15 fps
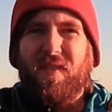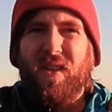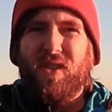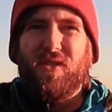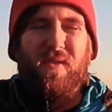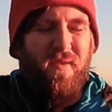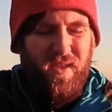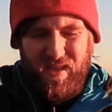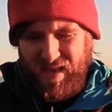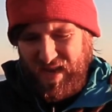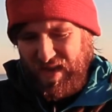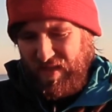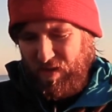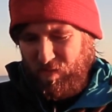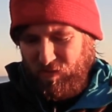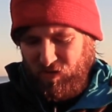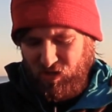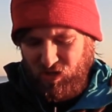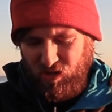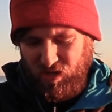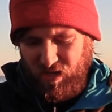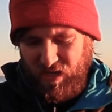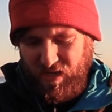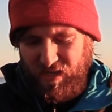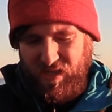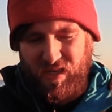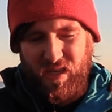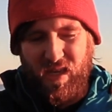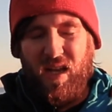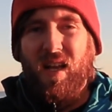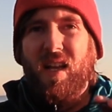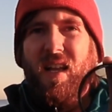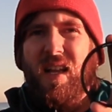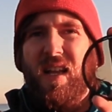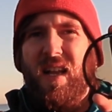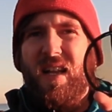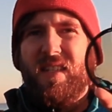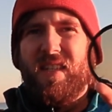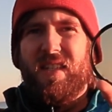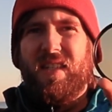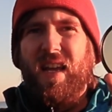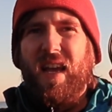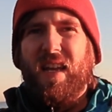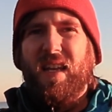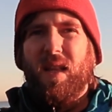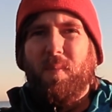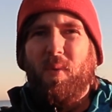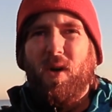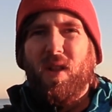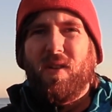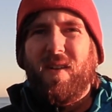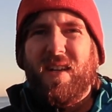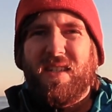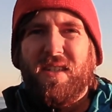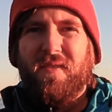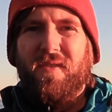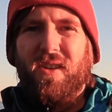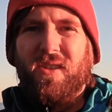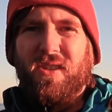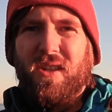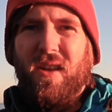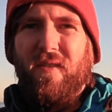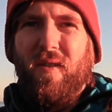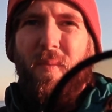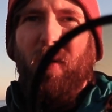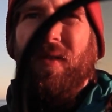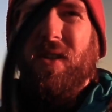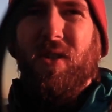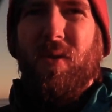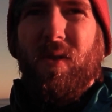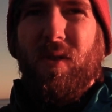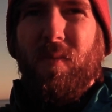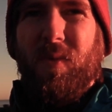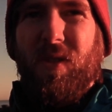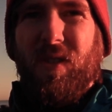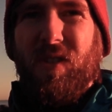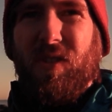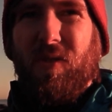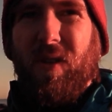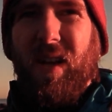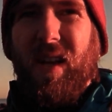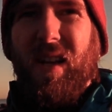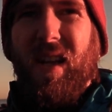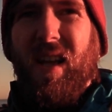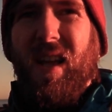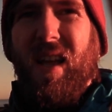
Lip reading: filter of the day that I want to show you. It's a circular polarizing filter, and if I put this one up to the screen,